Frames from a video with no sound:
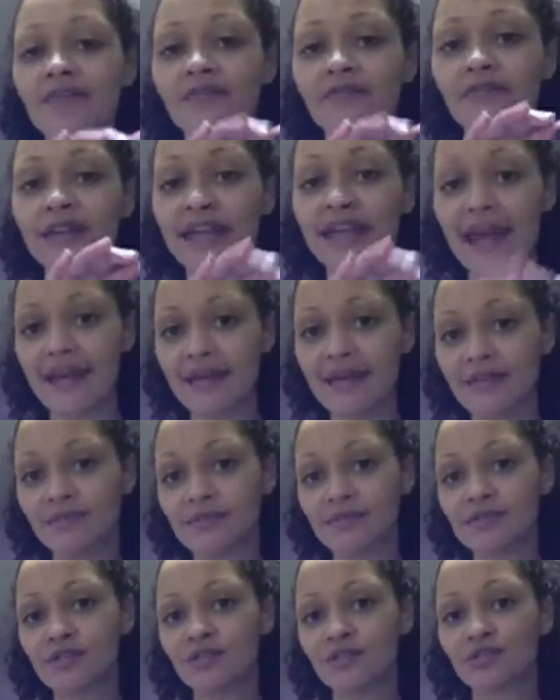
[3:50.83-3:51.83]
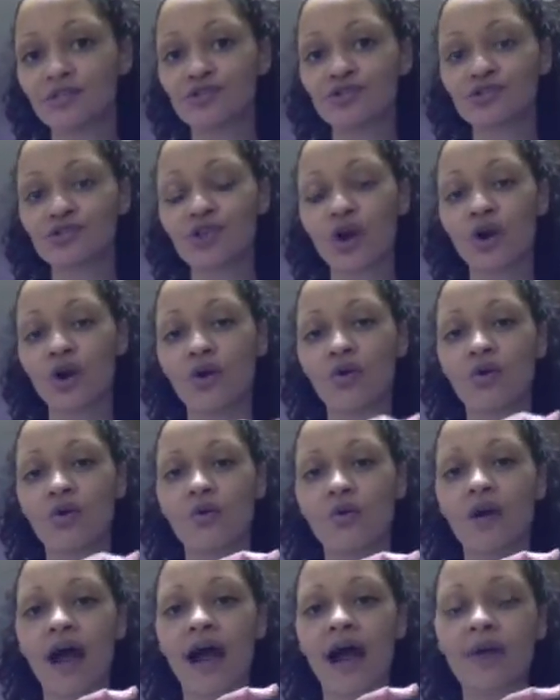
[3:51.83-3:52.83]
names,
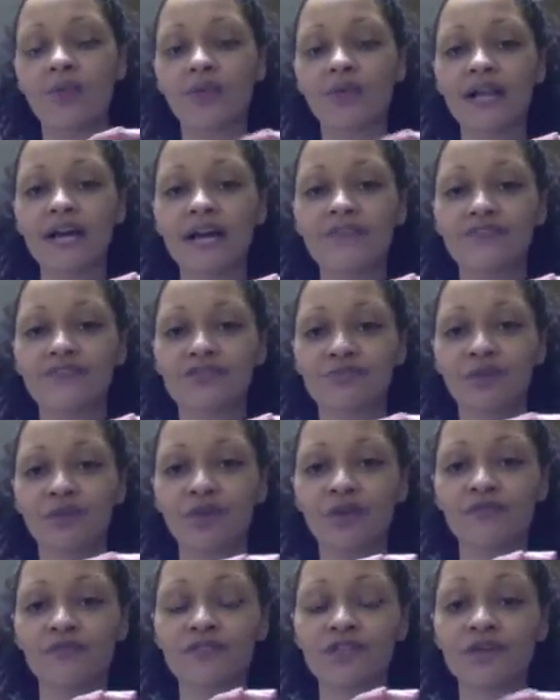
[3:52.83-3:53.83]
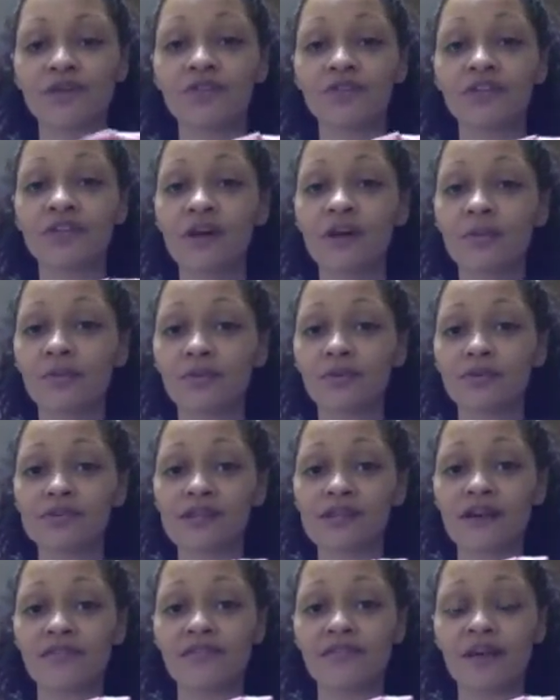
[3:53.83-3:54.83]
so I will have to read off to you the numbers
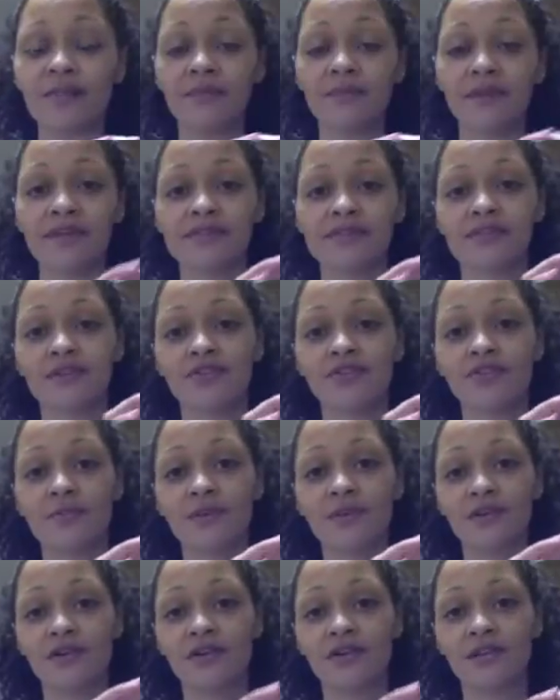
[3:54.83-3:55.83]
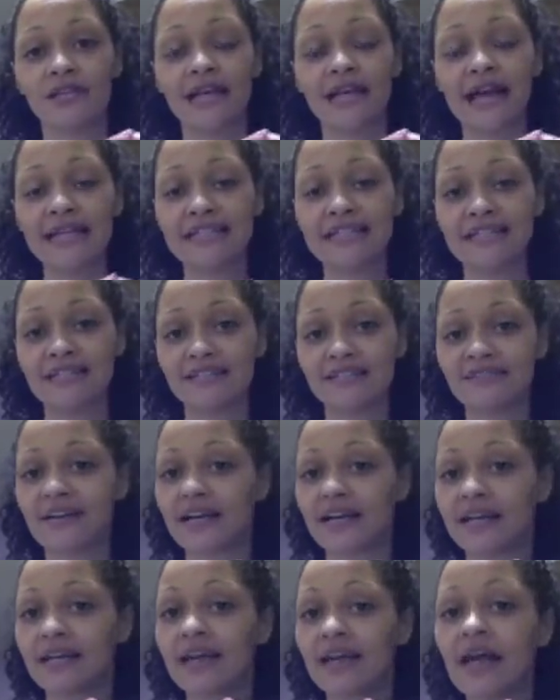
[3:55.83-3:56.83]
of them because they're numerically
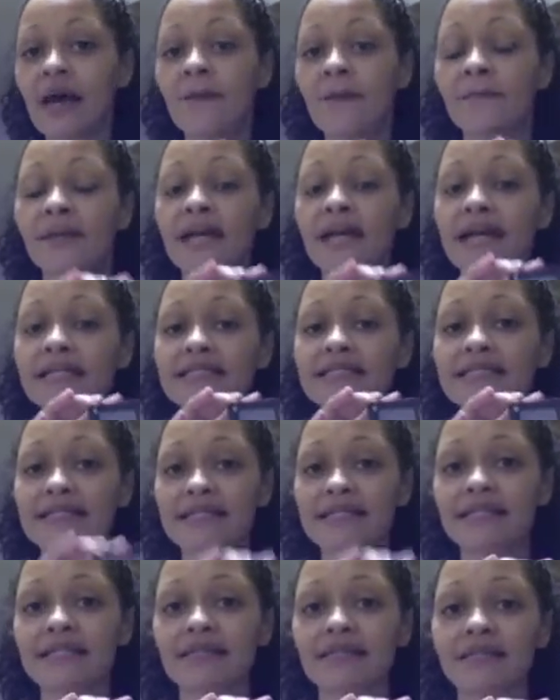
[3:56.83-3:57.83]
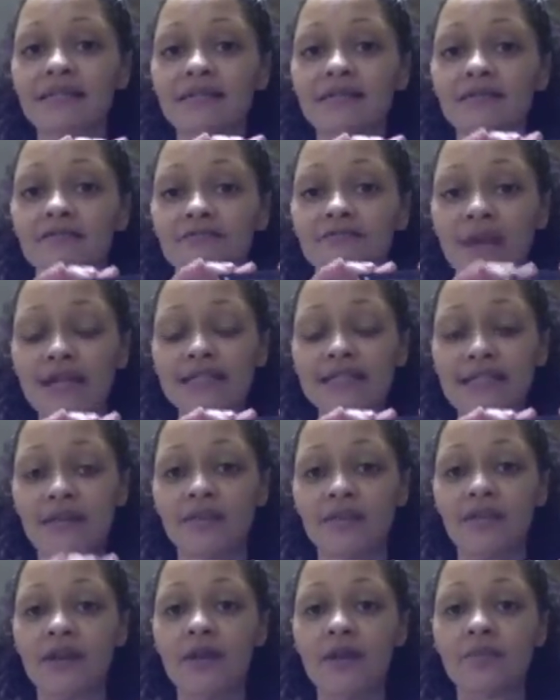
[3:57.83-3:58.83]
identified. But I did write down
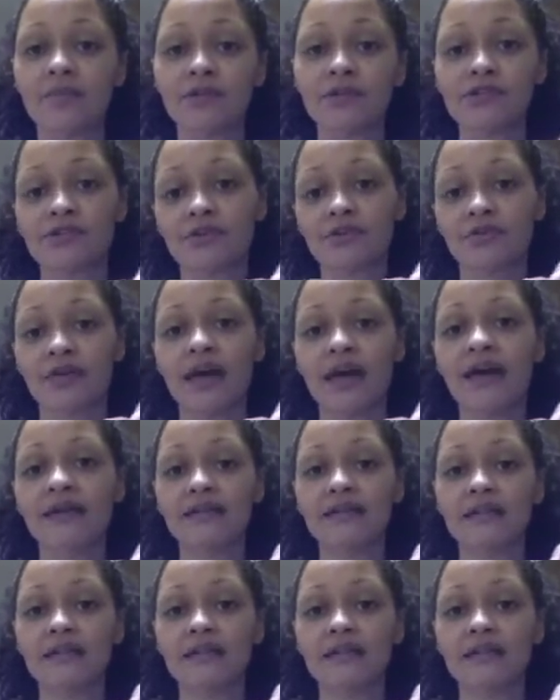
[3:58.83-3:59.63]
the numbers so that